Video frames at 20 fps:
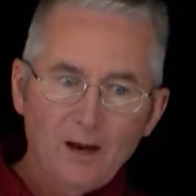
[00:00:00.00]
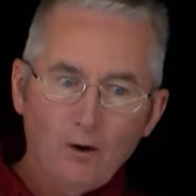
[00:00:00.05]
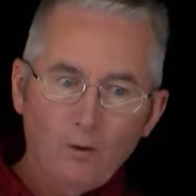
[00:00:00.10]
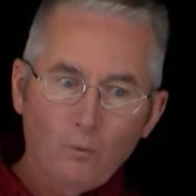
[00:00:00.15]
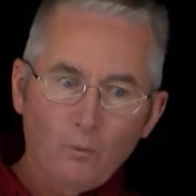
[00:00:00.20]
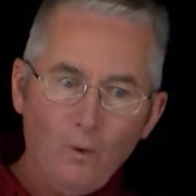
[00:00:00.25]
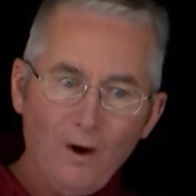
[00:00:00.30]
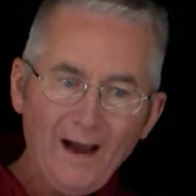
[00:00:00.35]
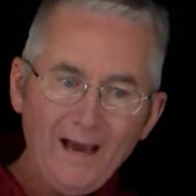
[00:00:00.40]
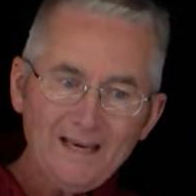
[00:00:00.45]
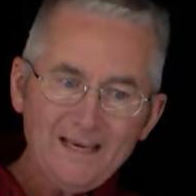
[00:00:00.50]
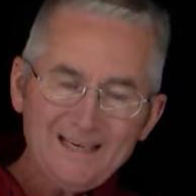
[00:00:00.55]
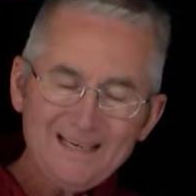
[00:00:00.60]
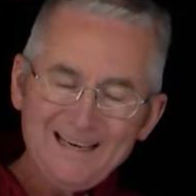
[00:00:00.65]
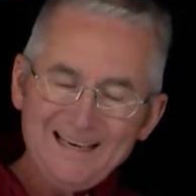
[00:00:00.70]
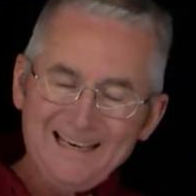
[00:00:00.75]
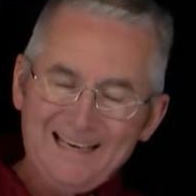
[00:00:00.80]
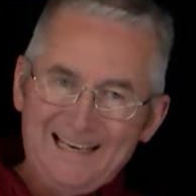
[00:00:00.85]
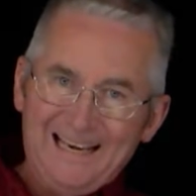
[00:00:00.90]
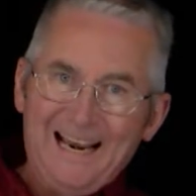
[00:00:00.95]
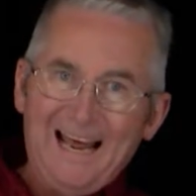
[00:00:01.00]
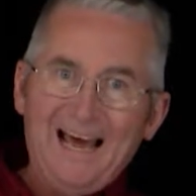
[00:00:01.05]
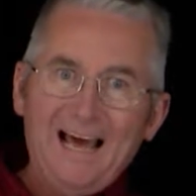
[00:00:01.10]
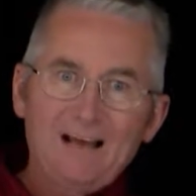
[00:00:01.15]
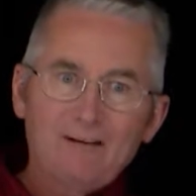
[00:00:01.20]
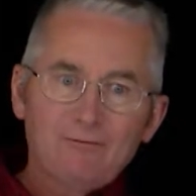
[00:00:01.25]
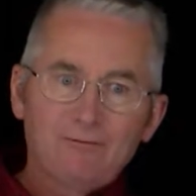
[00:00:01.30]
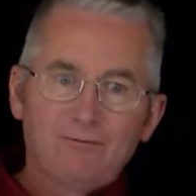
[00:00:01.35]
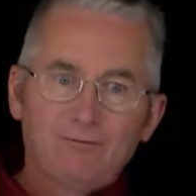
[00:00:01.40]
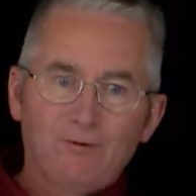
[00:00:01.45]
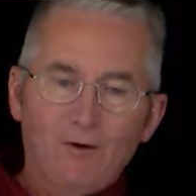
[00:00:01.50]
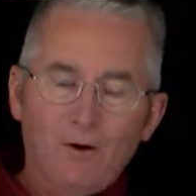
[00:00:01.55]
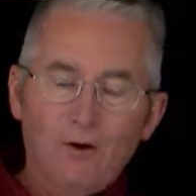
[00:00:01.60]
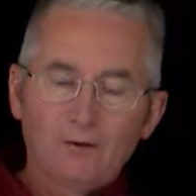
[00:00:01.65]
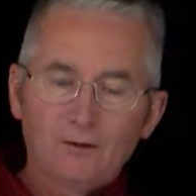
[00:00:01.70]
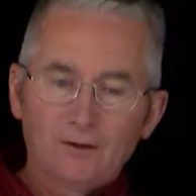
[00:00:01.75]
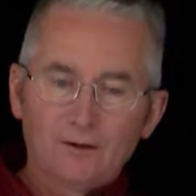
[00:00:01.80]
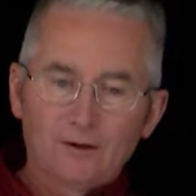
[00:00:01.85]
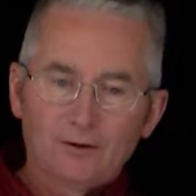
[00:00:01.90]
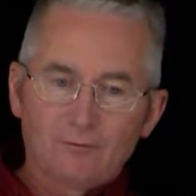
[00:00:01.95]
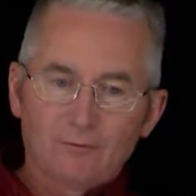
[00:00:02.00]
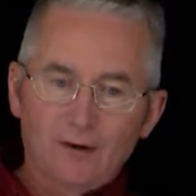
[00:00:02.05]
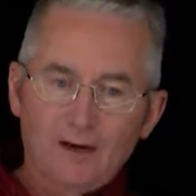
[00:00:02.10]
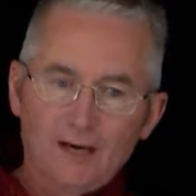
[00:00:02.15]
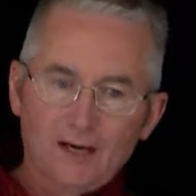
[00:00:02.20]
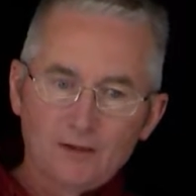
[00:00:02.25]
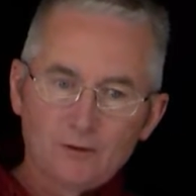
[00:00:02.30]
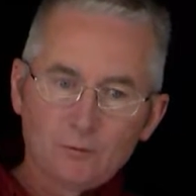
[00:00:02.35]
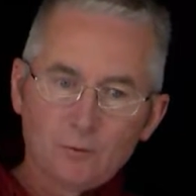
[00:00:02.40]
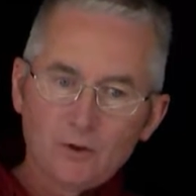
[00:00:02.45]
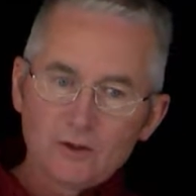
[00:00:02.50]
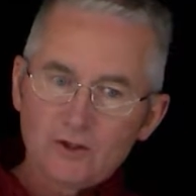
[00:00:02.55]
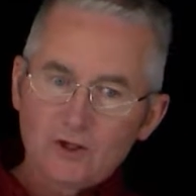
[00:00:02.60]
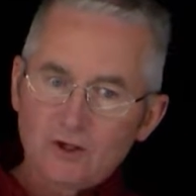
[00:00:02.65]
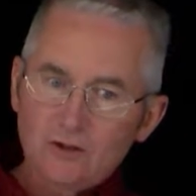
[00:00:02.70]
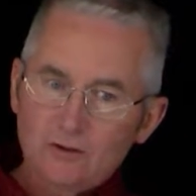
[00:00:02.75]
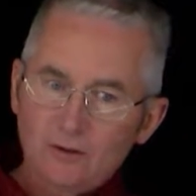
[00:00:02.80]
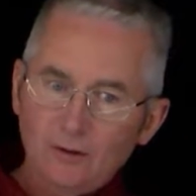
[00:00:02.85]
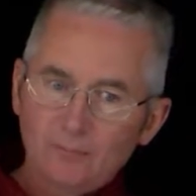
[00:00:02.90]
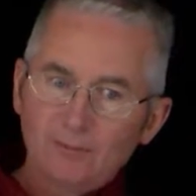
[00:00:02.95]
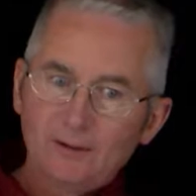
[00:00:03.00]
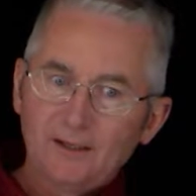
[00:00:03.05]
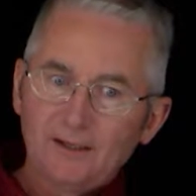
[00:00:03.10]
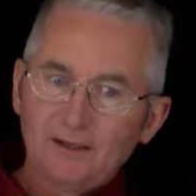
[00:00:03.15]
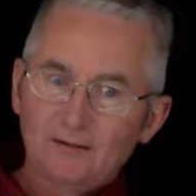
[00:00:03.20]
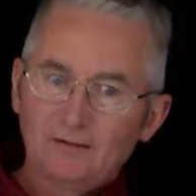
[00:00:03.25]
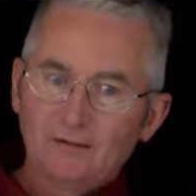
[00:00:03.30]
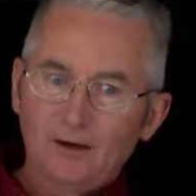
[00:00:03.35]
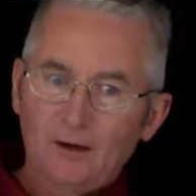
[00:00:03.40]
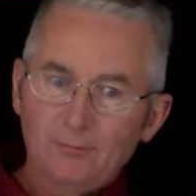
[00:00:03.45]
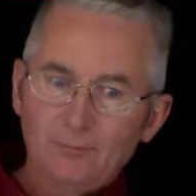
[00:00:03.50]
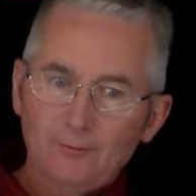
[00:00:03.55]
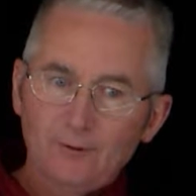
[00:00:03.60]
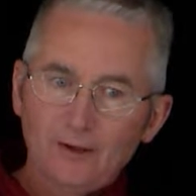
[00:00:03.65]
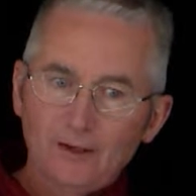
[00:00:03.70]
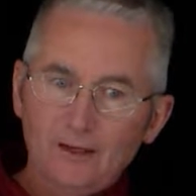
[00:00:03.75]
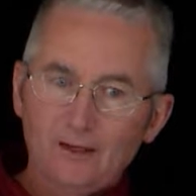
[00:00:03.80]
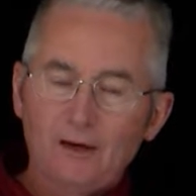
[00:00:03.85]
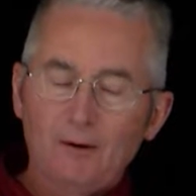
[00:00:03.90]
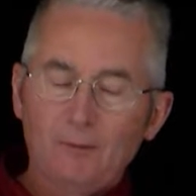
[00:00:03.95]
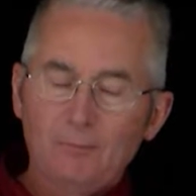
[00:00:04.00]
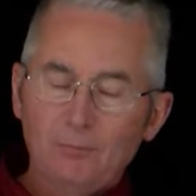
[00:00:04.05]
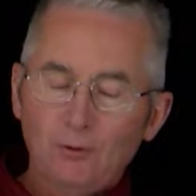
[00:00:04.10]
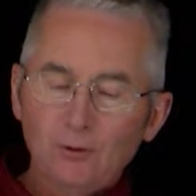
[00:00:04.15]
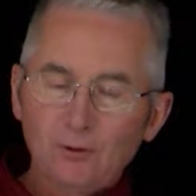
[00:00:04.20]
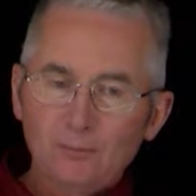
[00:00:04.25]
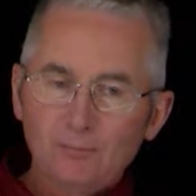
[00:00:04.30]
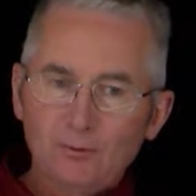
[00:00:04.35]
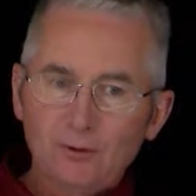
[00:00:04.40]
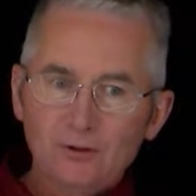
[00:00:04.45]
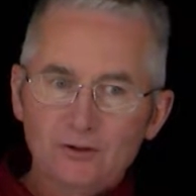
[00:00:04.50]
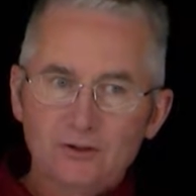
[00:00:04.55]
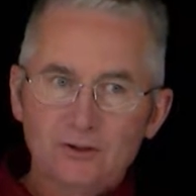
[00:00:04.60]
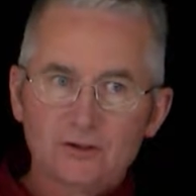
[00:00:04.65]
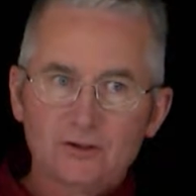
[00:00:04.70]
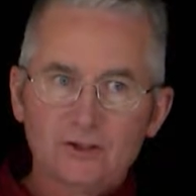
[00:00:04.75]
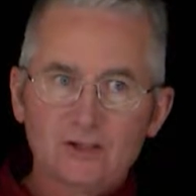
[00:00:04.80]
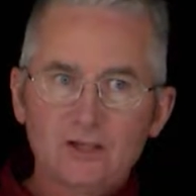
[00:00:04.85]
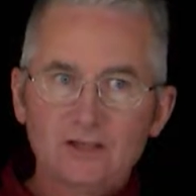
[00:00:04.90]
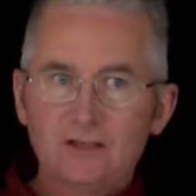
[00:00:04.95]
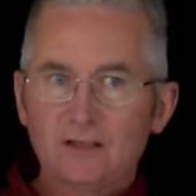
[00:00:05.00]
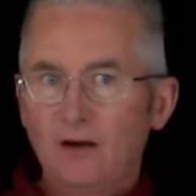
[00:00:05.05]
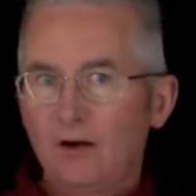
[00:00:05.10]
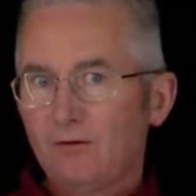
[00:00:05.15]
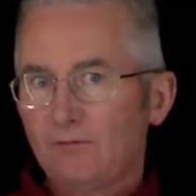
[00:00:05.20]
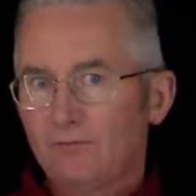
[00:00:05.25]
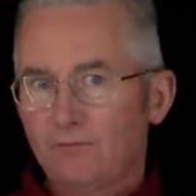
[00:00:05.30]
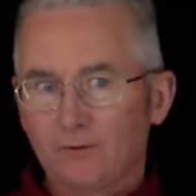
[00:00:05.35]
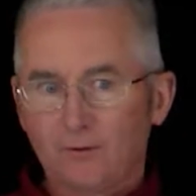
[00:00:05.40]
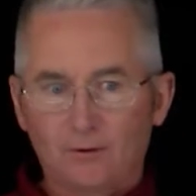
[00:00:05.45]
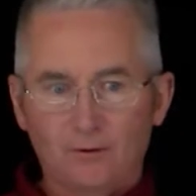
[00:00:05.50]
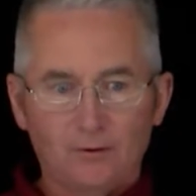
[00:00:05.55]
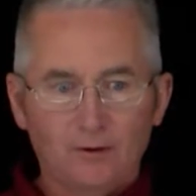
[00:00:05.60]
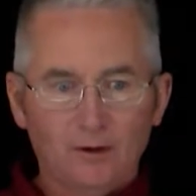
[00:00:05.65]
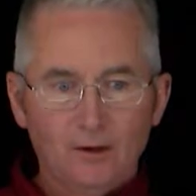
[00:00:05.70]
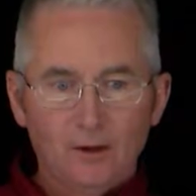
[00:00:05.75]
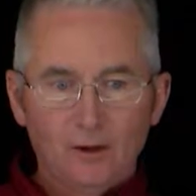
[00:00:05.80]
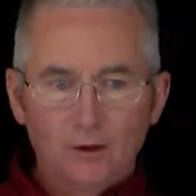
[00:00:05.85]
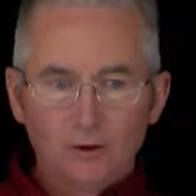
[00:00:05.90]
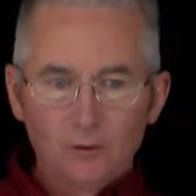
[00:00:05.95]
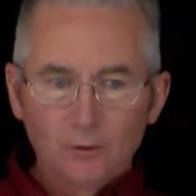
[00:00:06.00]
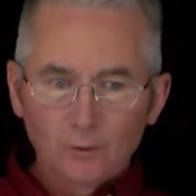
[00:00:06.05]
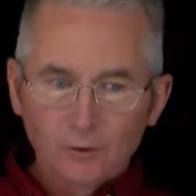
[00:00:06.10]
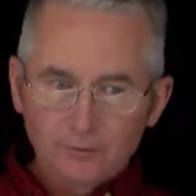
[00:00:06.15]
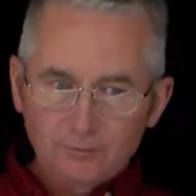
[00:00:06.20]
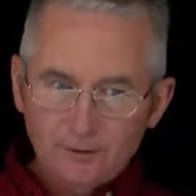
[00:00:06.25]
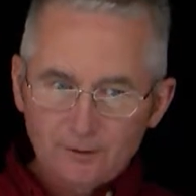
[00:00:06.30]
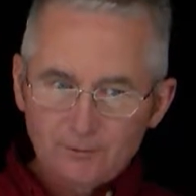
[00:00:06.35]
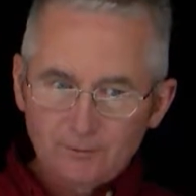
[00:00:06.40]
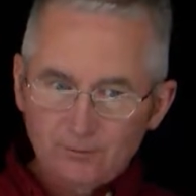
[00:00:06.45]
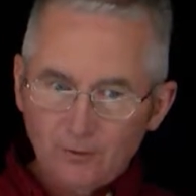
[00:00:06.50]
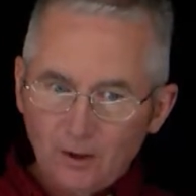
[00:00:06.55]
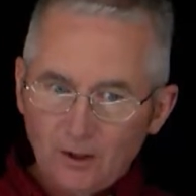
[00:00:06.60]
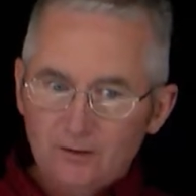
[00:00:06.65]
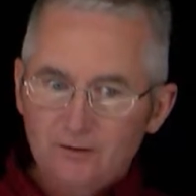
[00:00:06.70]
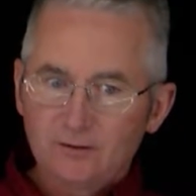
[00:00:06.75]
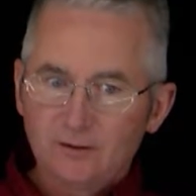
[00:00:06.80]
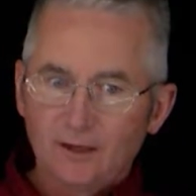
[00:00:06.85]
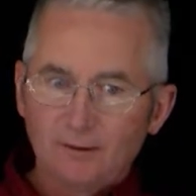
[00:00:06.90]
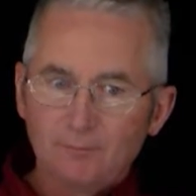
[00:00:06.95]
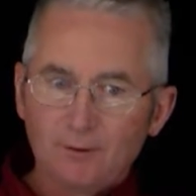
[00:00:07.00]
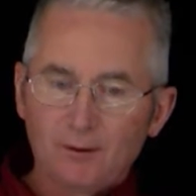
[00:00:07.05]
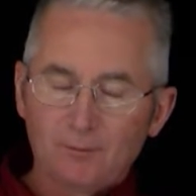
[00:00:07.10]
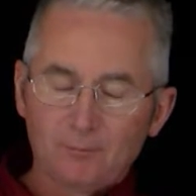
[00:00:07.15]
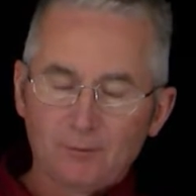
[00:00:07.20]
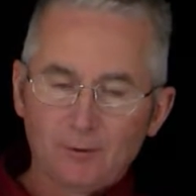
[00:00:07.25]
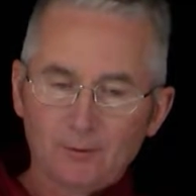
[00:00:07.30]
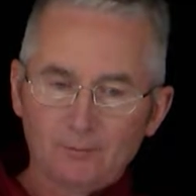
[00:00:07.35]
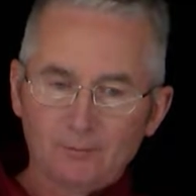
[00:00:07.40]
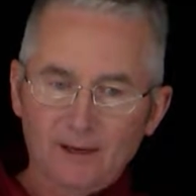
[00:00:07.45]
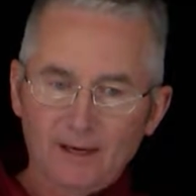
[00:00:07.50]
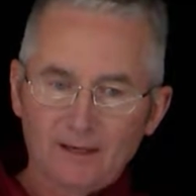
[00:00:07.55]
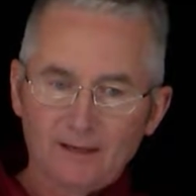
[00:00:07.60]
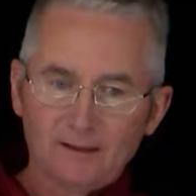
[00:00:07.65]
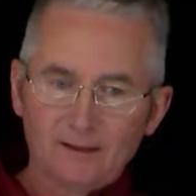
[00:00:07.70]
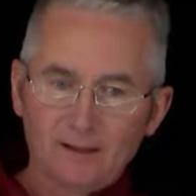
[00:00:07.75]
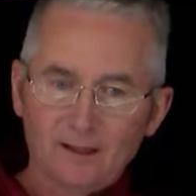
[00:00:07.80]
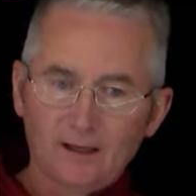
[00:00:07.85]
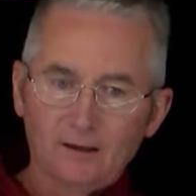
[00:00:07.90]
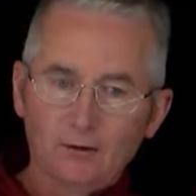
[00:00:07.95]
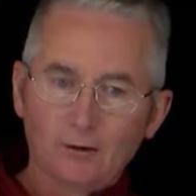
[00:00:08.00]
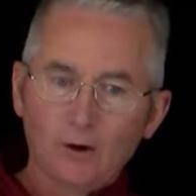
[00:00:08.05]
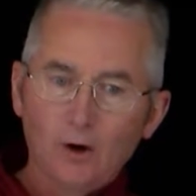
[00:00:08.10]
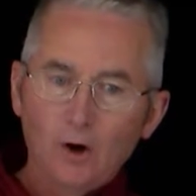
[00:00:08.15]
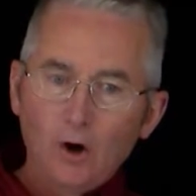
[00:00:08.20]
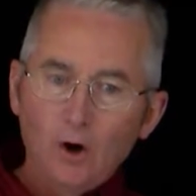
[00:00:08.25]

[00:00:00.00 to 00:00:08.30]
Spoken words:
Why did it not fall into range? Was it something that's temporary? Did I pull a bunch of seats out for 2 or 3 flights and then I'm going to put them back in later?